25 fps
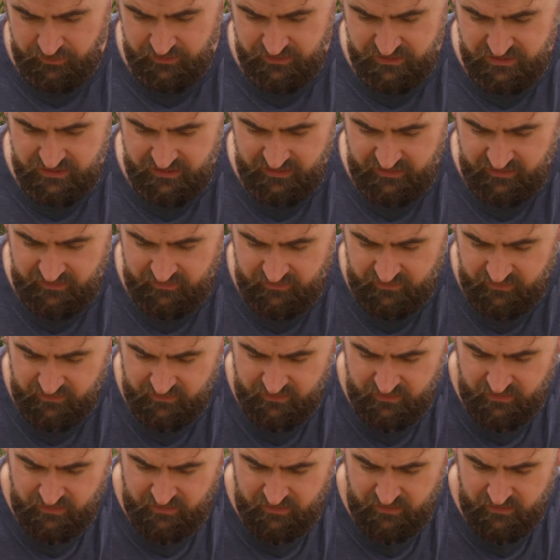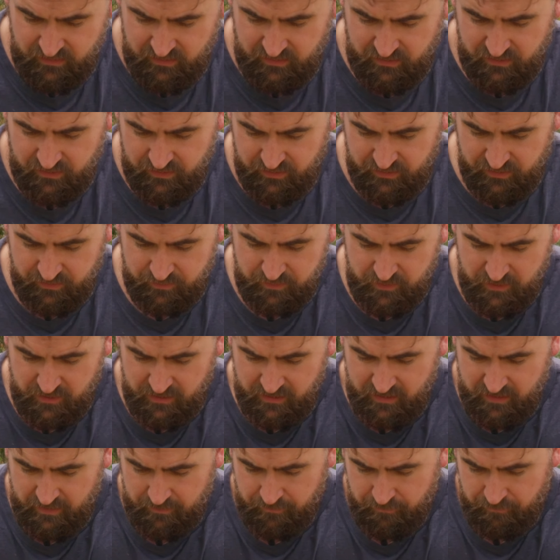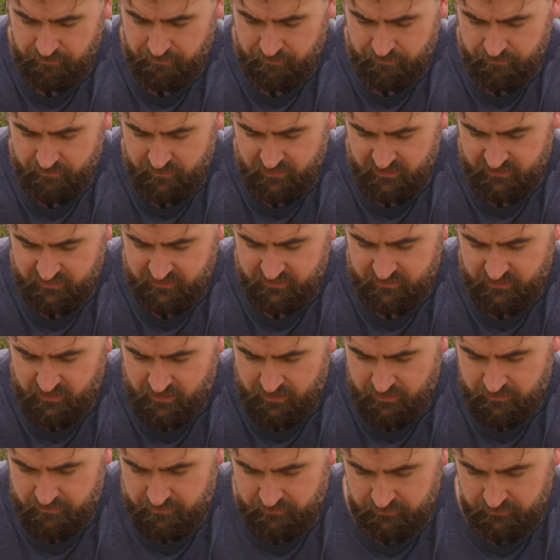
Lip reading: the cheese on the burger, like so.